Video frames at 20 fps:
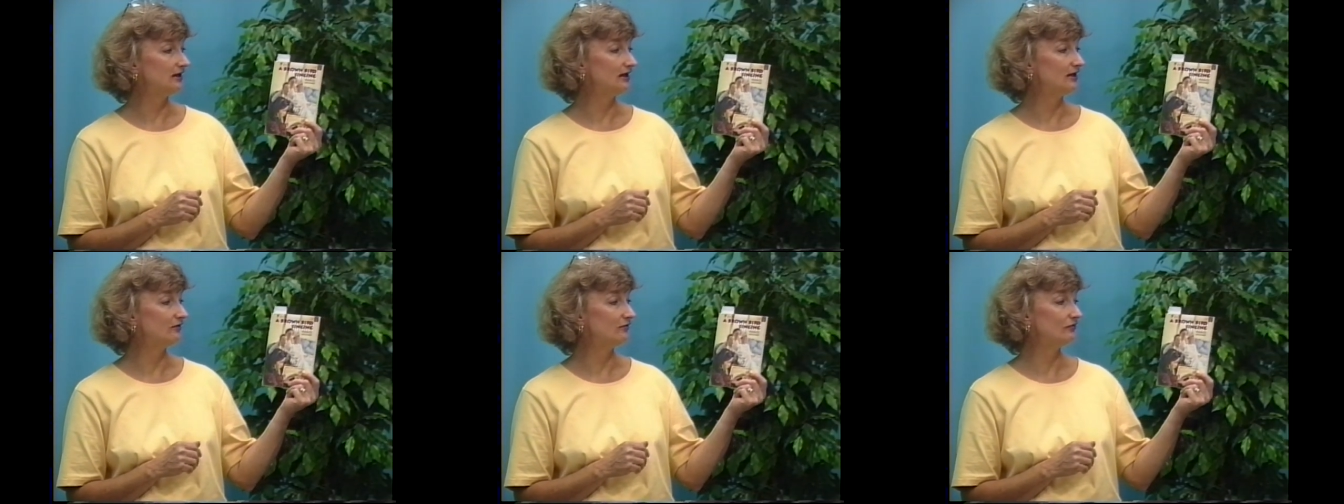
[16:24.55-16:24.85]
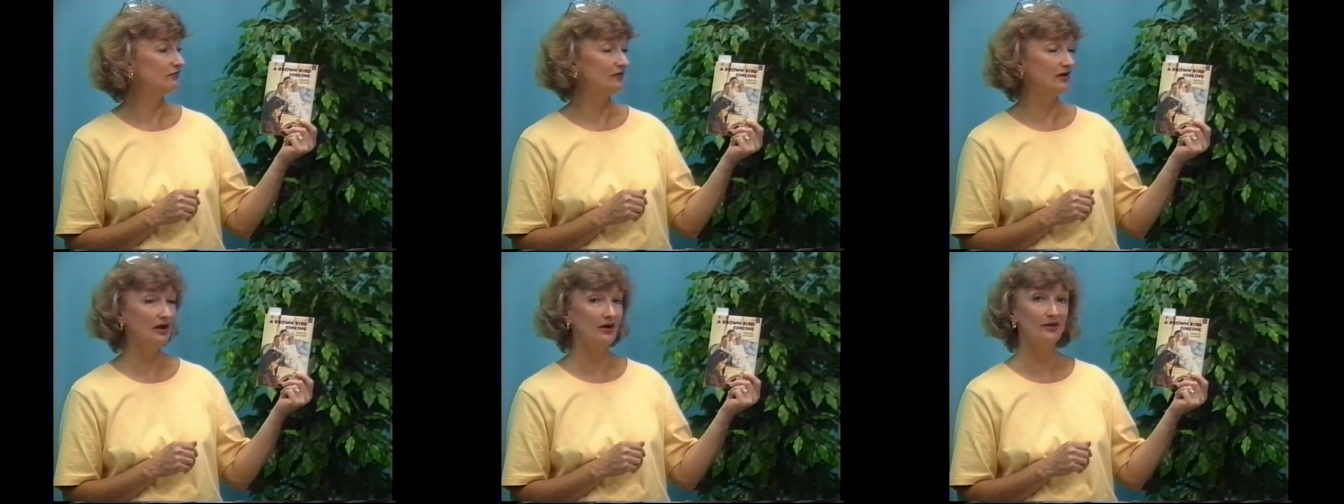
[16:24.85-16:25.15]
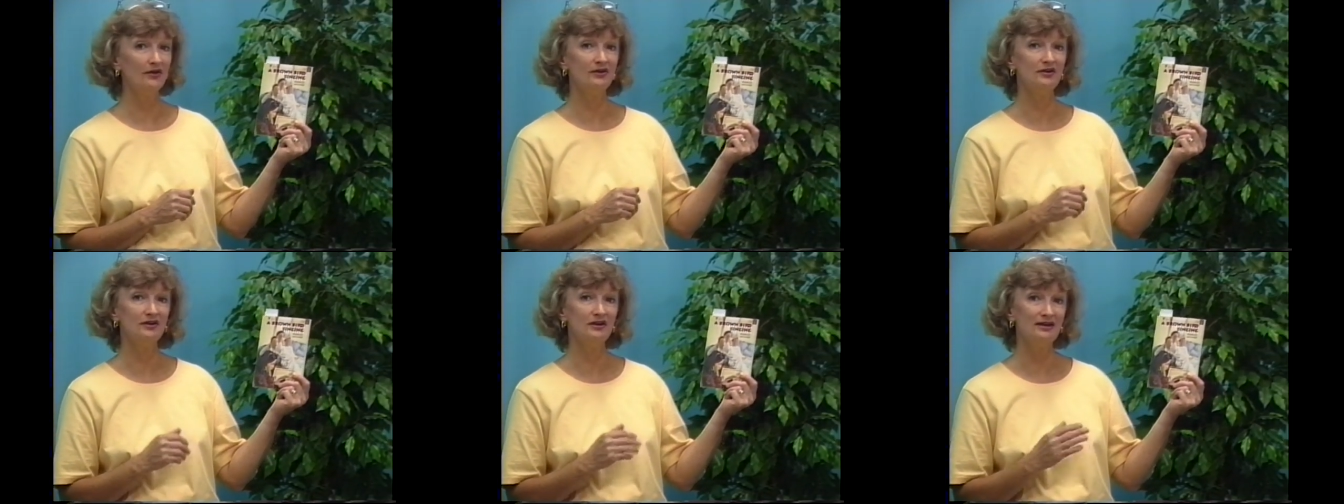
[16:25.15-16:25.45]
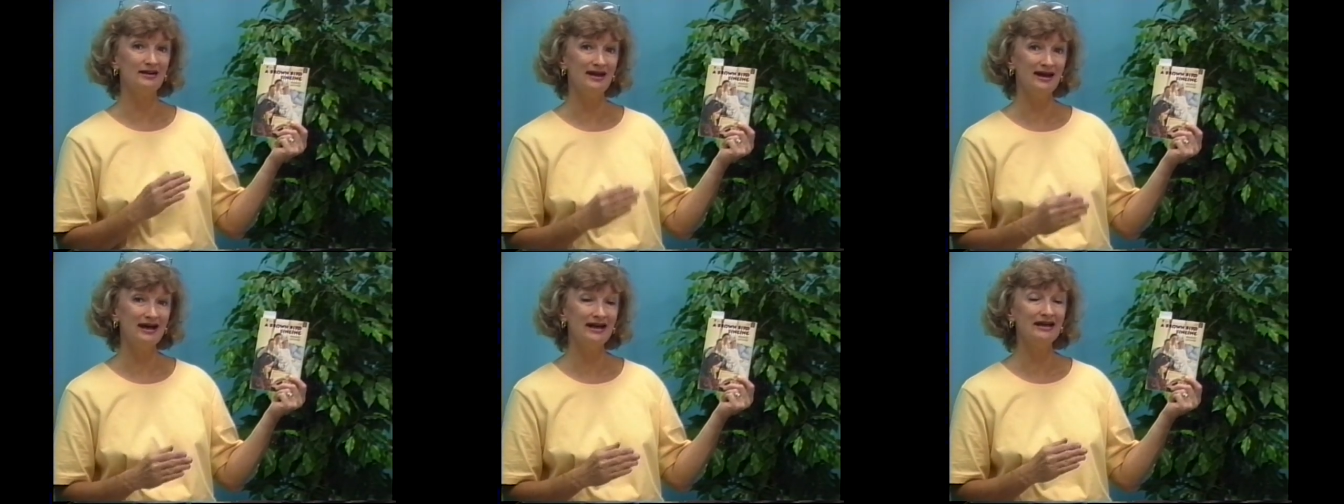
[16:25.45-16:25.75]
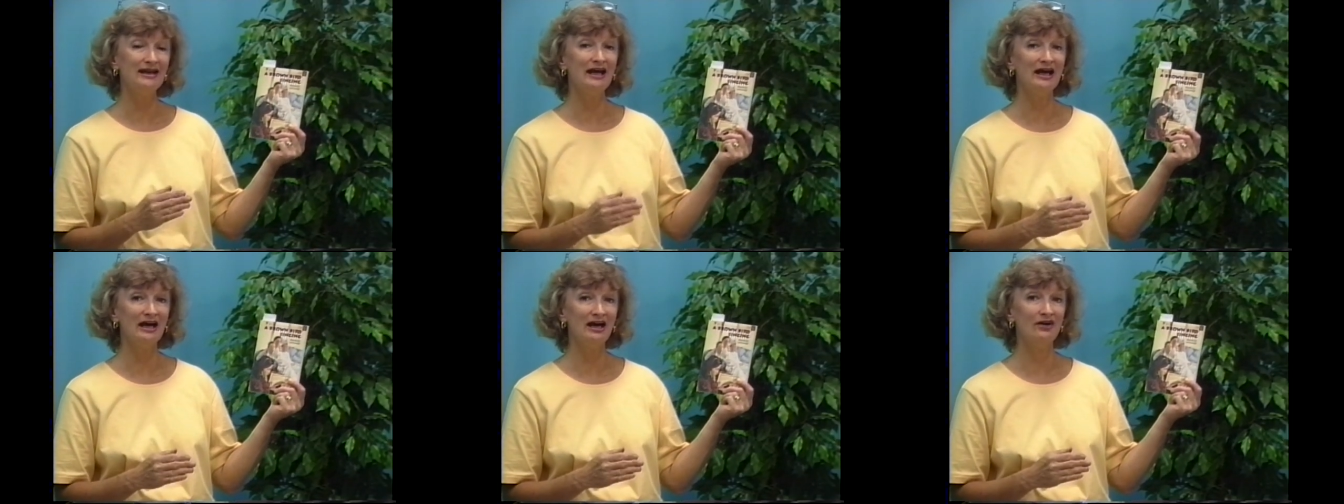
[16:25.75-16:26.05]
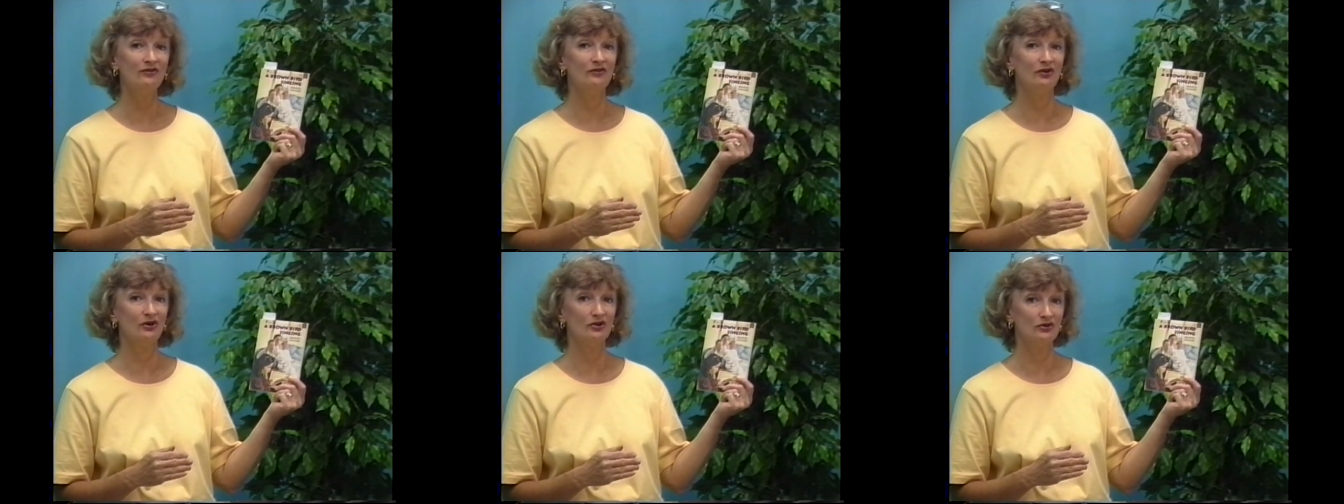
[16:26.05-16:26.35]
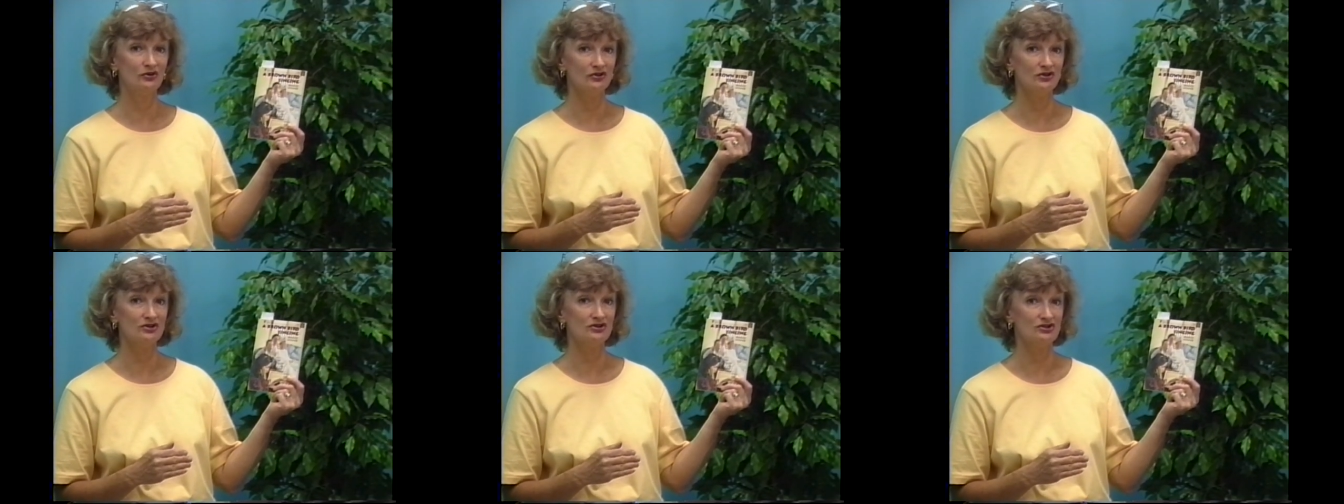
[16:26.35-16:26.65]
and father did not have a
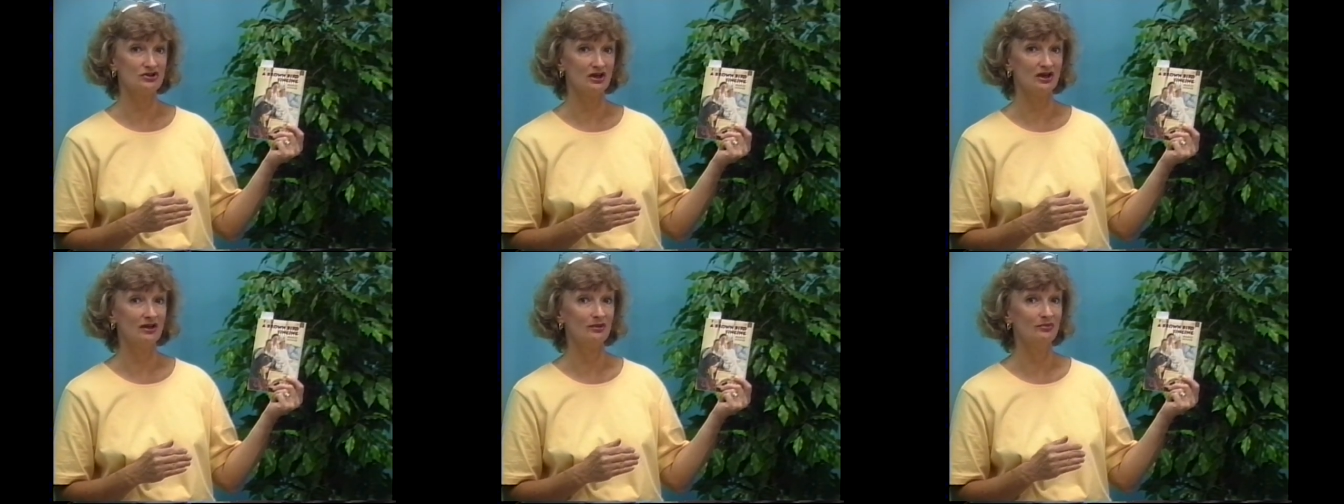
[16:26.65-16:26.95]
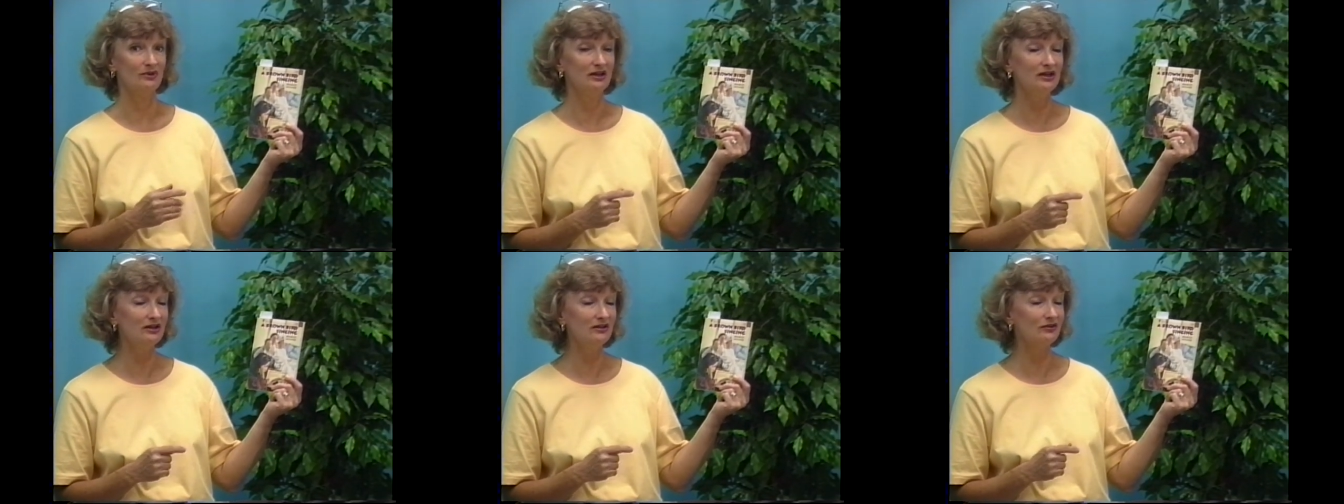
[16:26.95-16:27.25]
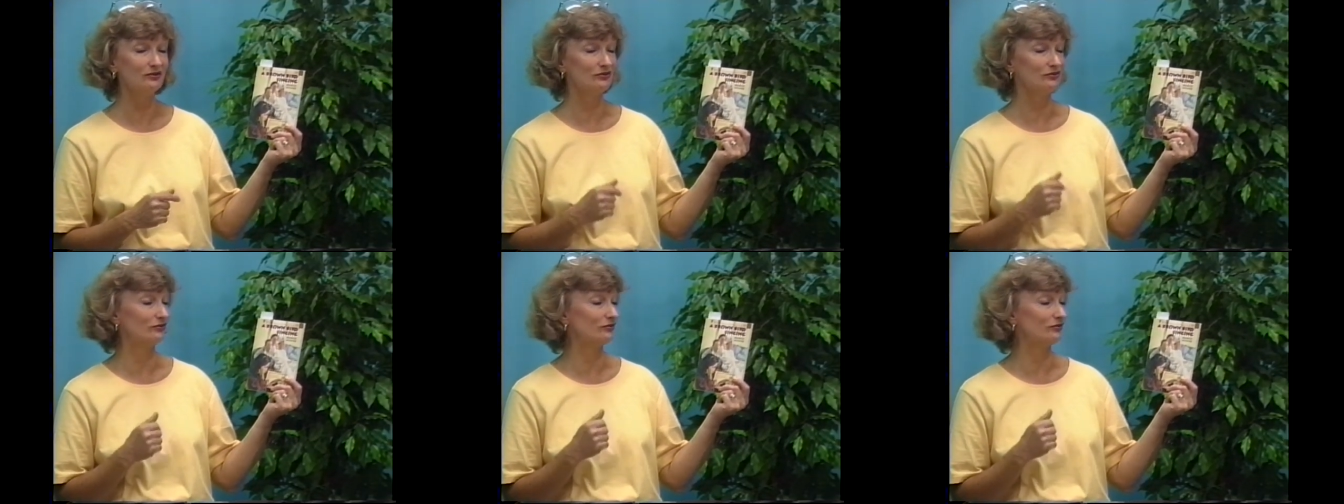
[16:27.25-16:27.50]
good job either.